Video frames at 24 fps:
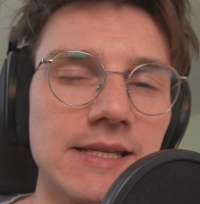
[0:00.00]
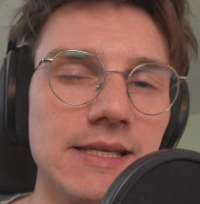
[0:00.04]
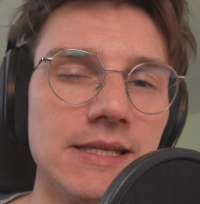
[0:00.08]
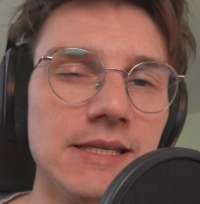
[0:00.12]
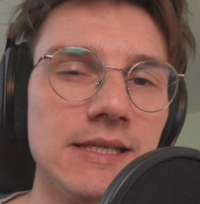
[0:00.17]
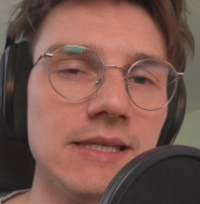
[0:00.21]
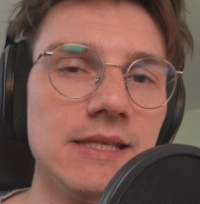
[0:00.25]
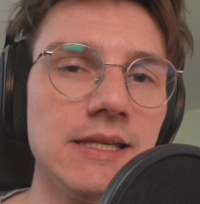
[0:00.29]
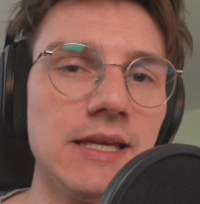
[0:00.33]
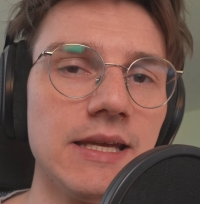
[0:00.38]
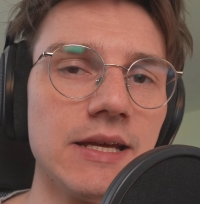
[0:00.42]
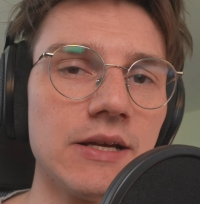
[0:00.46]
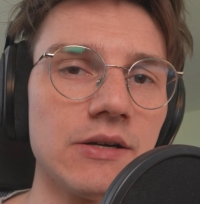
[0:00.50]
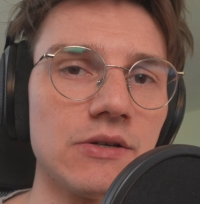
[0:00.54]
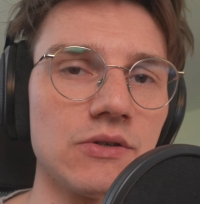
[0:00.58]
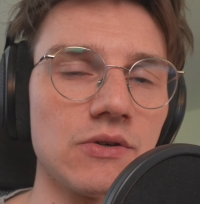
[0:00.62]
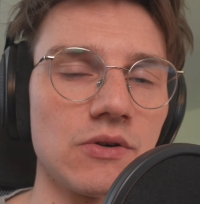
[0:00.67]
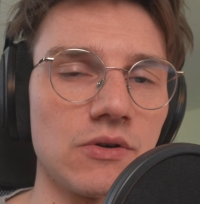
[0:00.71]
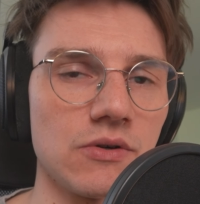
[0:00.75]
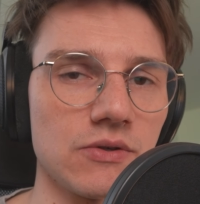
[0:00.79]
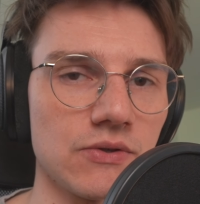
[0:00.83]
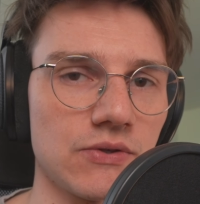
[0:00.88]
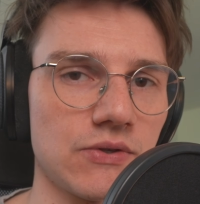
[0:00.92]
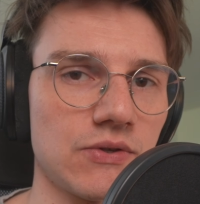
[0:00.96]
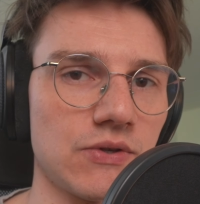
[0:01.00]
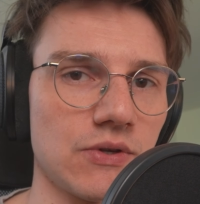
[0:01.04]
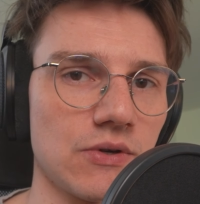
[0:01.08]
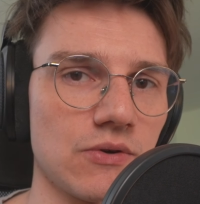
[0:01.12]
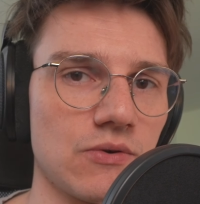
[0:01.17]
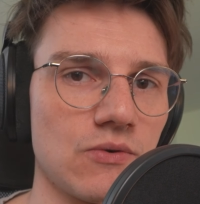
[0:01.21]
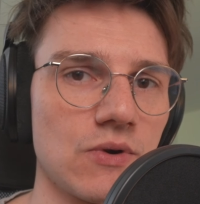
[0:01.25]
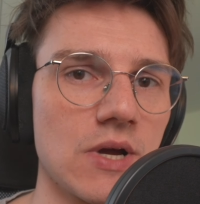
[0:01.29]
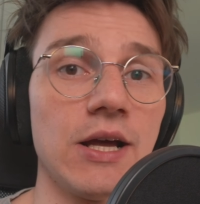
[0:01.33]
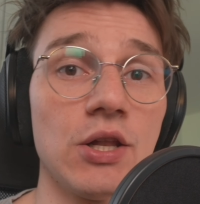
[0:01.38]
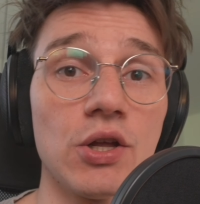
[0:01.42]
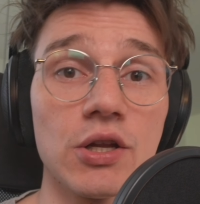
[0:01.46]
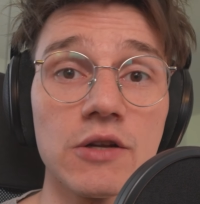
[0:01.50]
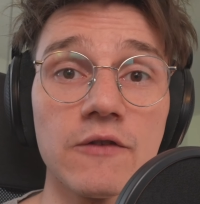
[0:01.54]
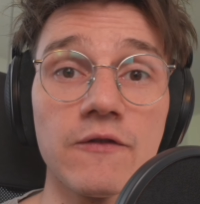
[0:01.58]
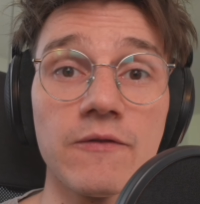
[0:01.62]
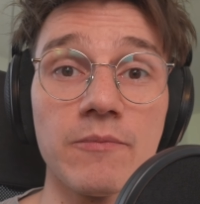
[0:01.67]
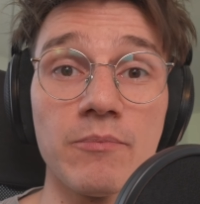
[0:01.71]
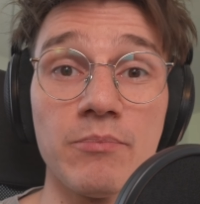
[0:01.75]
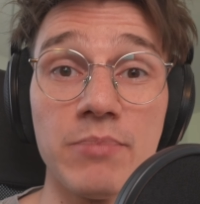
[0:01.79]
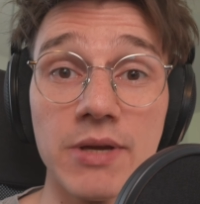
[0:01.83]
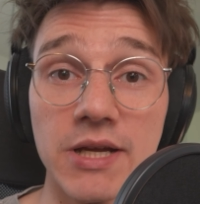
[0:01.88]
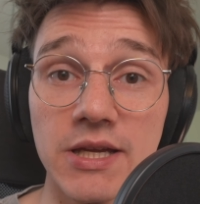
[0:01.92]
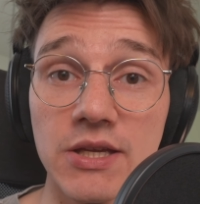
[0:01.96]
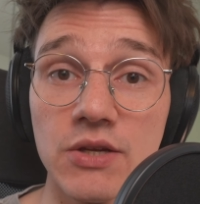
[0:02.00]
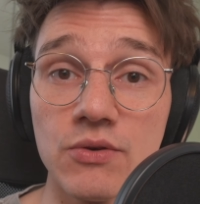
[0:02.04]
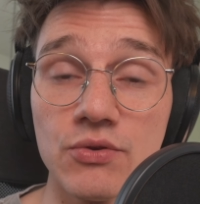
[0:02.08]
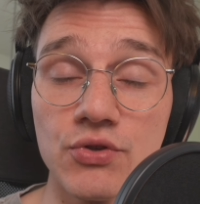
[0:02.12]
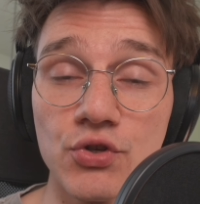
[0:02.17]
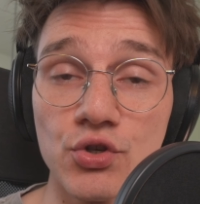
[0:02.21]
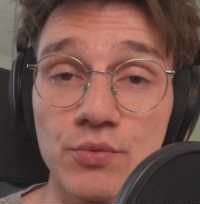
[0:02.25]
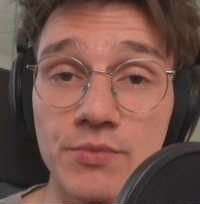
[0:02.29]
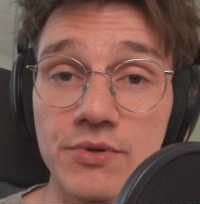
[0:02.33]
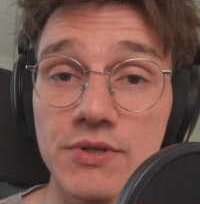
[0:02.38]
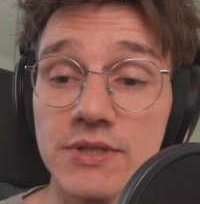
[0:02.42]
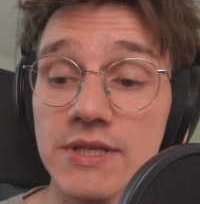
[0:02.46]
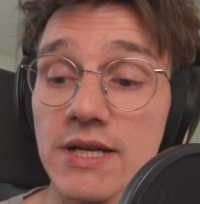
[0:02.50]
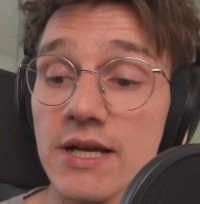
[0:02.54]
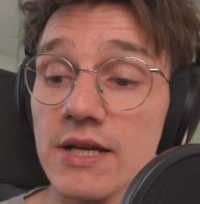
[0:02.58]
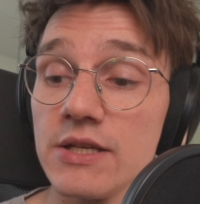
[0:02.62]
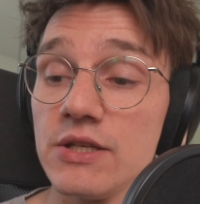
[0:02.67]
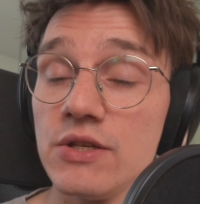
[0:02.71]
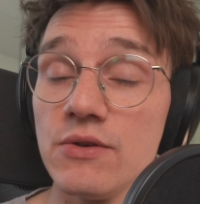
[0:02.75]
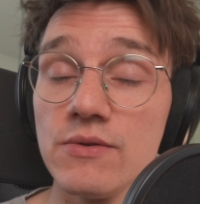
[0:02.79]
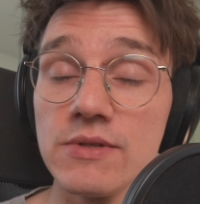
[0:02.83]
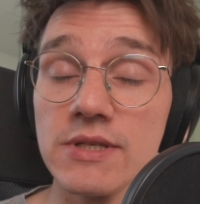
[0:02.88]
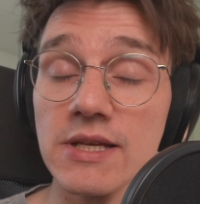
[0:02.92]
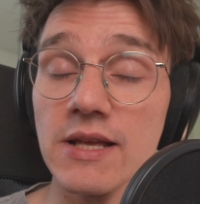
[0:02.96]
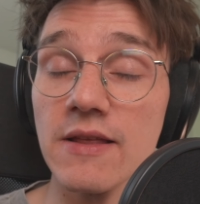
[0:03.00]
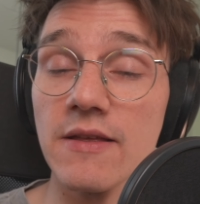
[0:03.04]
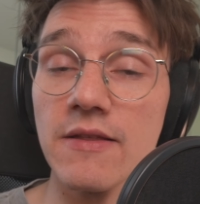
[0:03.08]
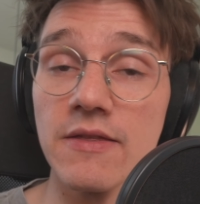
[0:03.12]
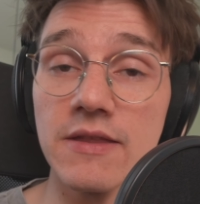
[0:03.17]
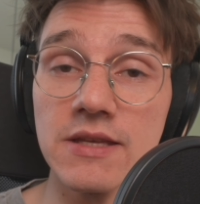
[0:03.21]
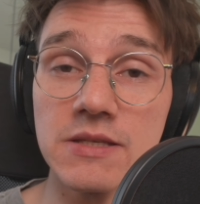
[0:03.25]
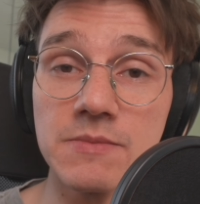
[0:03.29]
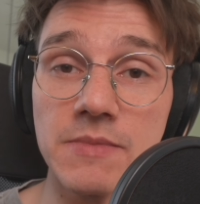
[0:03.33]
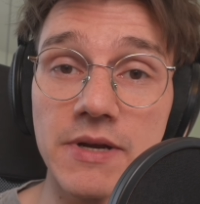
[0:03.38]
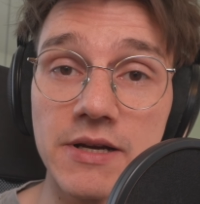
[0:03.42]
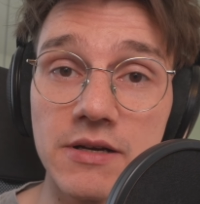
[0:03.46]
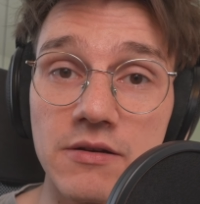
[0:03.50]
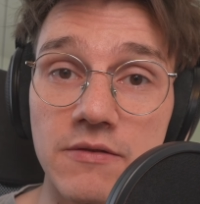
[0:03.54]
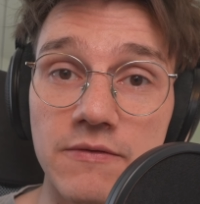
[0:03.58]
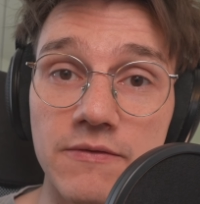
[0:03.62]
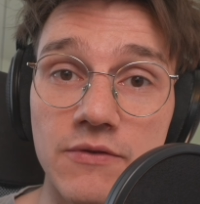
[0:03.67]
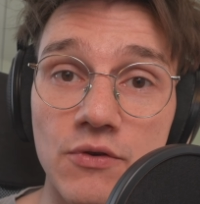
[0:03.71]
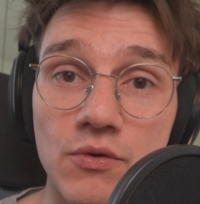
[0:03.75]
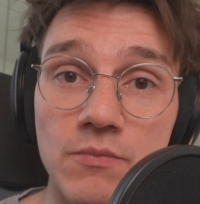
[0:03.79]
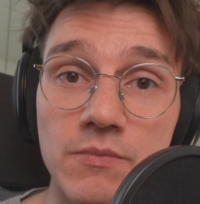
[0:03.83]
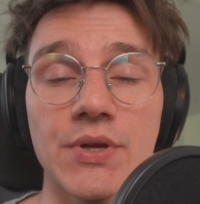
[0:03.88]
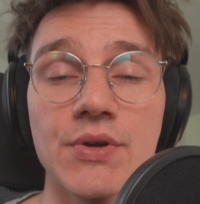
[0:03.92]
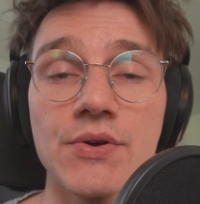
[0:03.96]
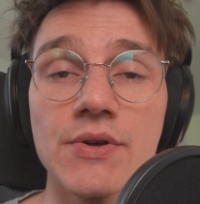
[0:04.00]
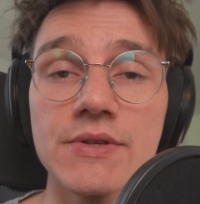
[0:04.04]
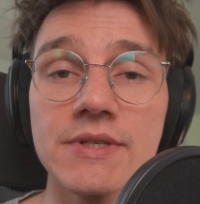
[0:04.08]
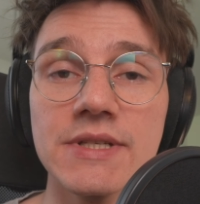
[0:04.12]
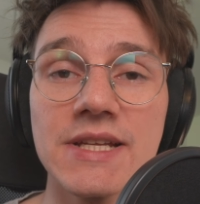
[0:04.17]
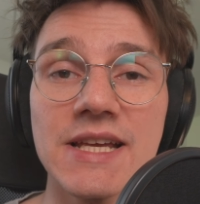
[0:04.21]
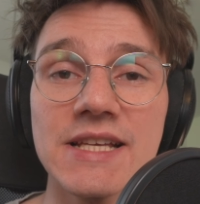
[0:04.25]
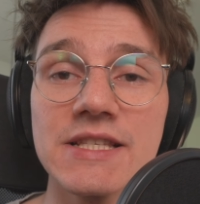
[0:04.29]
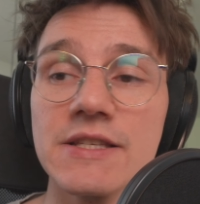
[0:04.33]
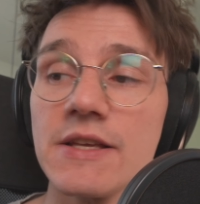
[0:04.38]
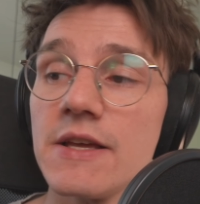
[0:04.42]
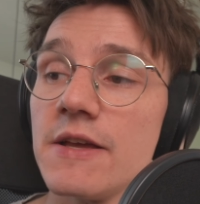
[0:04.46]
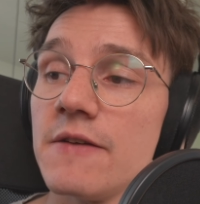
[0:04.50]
year or so. A lot of big YouTubers are using this microphone because it has